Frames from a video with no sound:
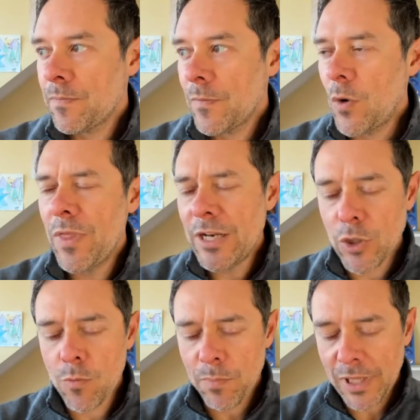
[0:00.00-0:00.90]
or they
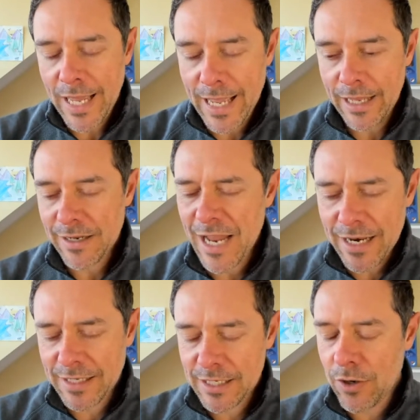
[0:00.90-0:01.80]
don't plan, not
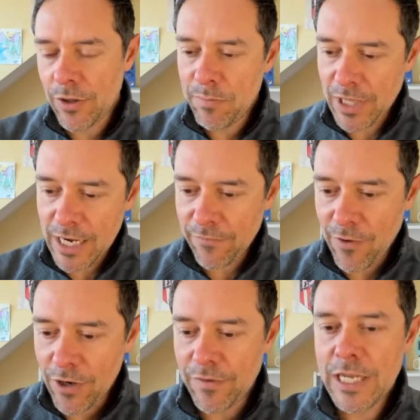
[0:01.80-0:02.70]
necessarily planning far
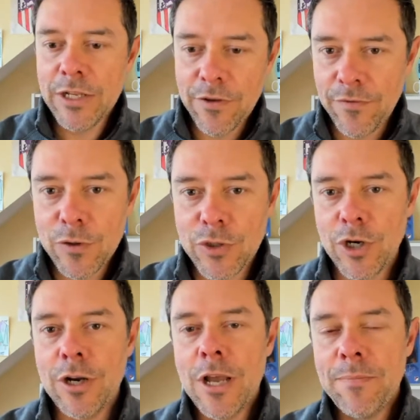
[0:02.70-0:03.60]
enough into the future,
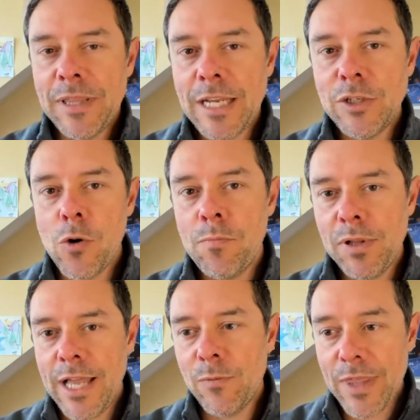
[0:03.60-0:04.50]
but they don't
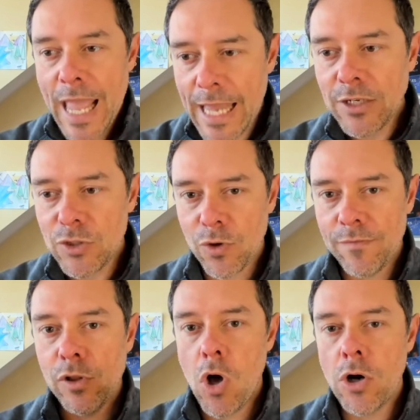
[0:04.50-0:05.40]
plan with any sort of
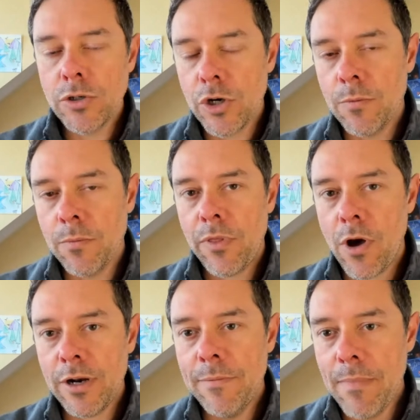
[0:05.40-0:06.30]
long term
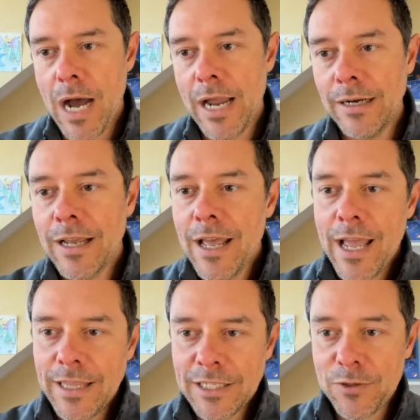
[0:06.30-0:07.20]
thought in mind.
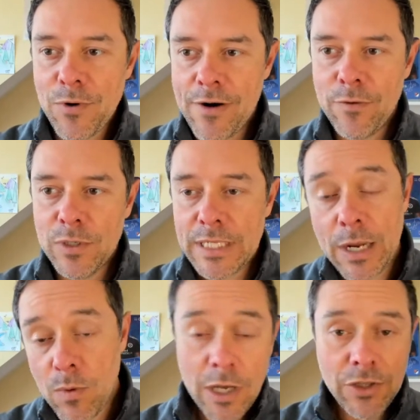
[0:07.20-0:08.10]
And this is where everyone's like,
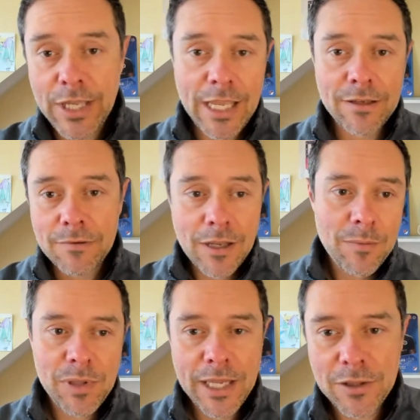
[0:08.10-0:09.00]
well, you can't
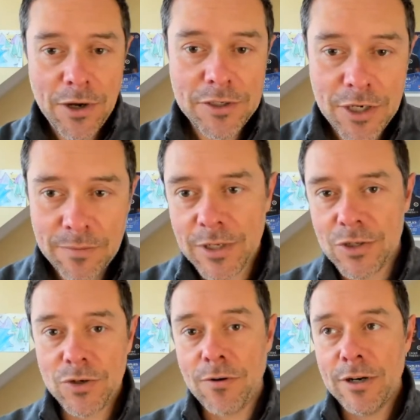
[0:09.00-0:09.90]
plan long term because
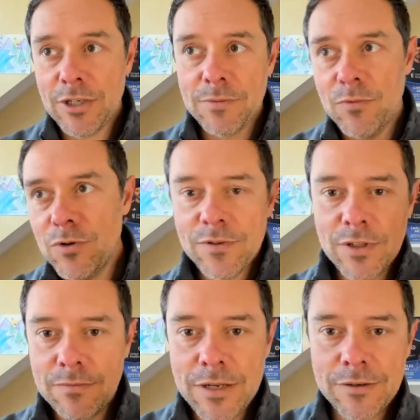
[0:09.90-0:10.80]
Sorare just moves
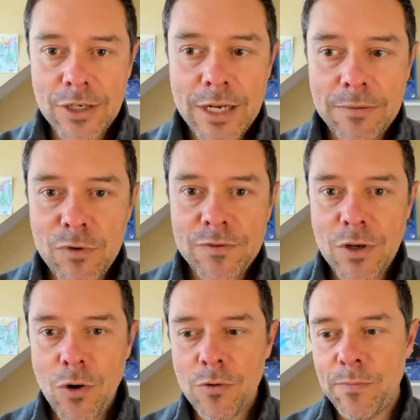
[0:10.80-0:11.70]
the
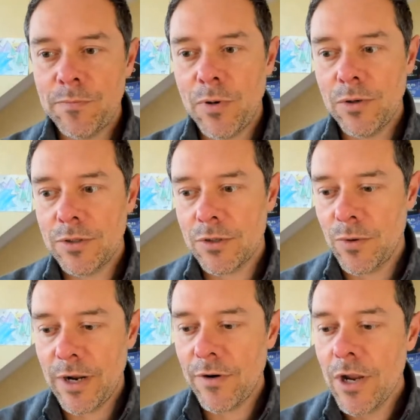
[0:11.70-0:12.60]
goalposts or
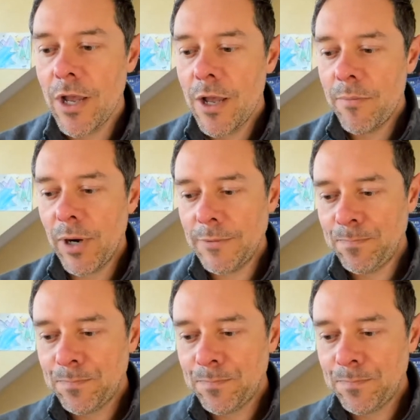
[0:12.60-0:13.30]
whatever. But